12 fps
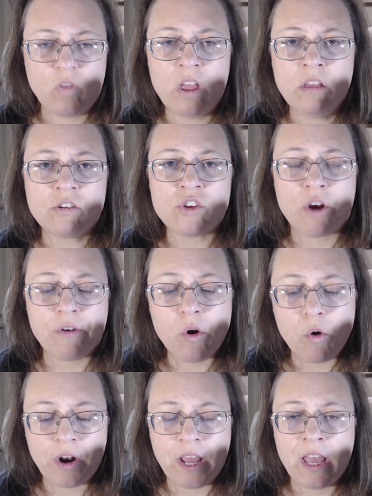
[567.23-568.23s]
start
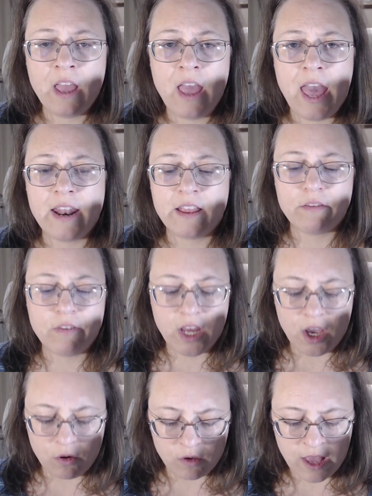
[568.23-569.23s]
recording, edit the
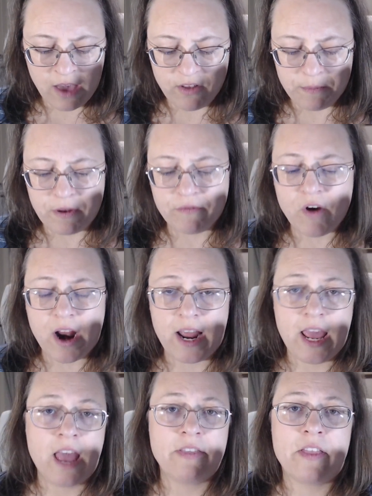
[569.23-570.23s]
video, have it up on
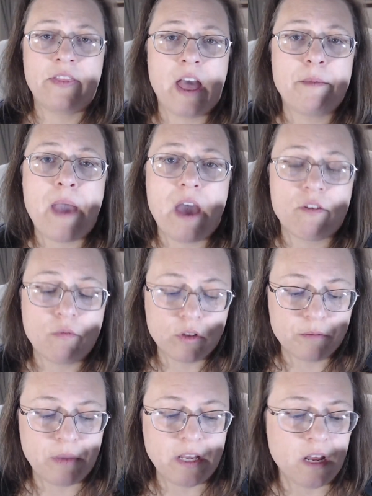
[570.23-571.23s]
Friday, and then that pattern will
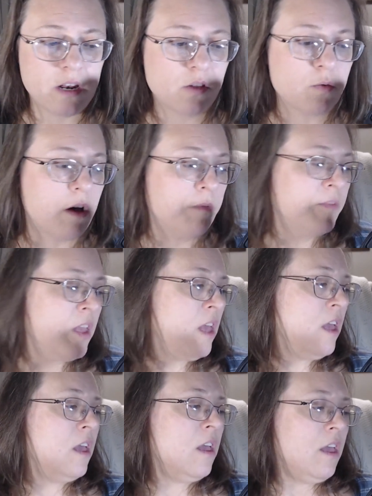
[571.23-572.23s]
be done as well.
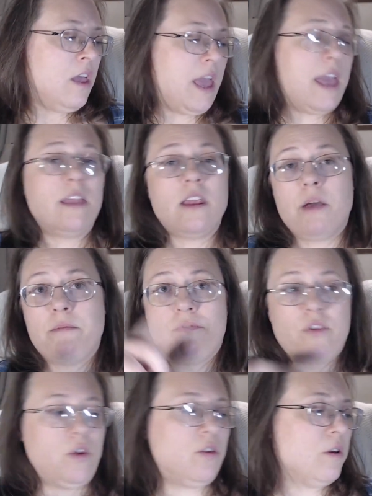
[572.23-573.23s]
And up
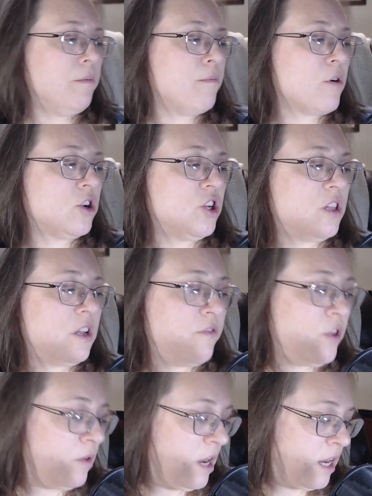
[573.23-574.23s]
for you to purchase it
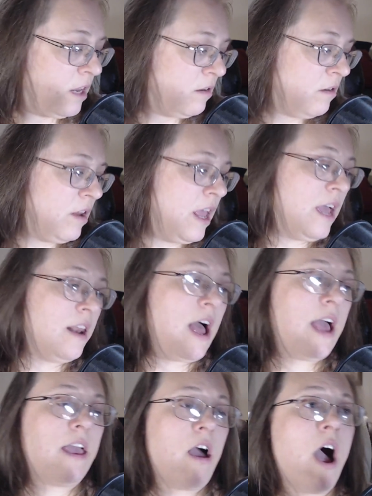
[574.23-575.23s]
if you need it. And
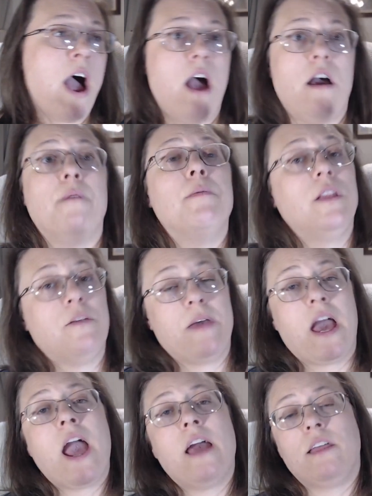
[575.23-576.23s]
believe me,
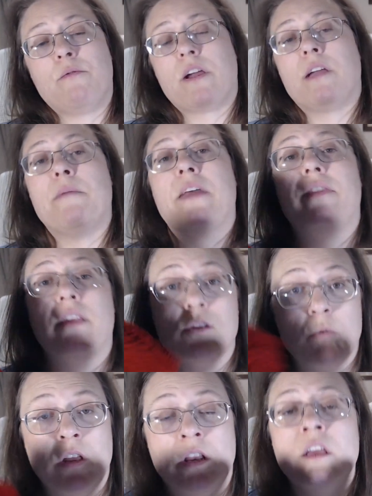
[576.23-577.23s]
I highly recommend this
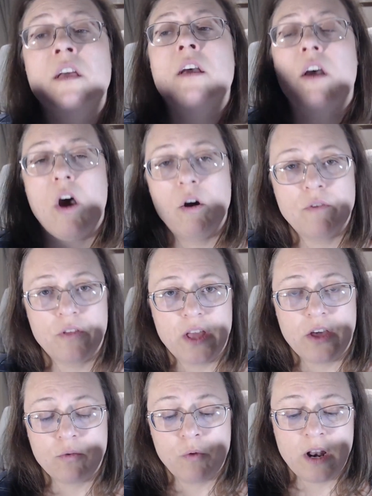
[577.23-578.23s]
one over the
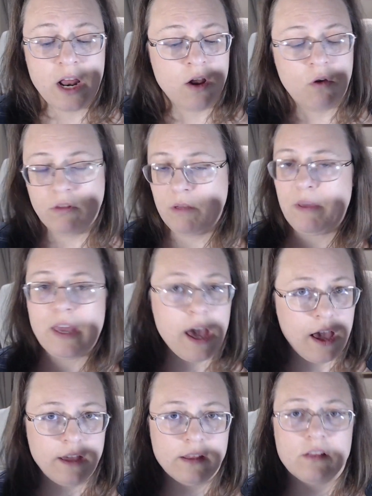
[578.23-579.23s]
other one, and only
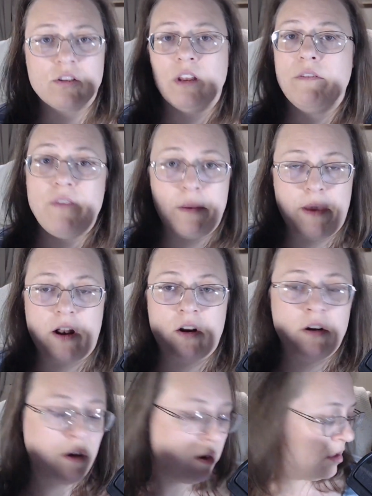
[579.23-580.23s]
because it's going to fit better.
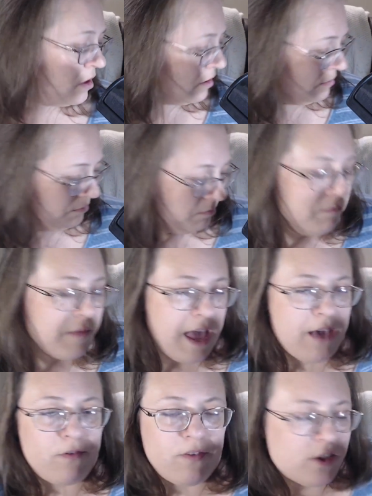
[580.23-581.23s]
I
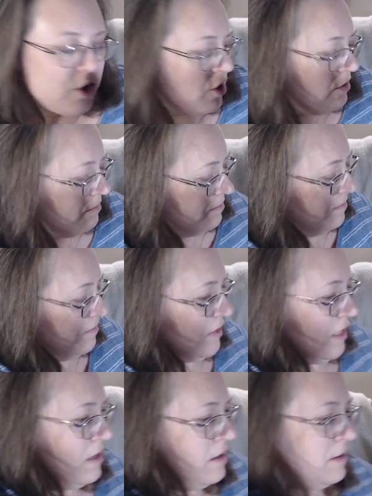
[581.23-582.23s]
have a visitor. Oh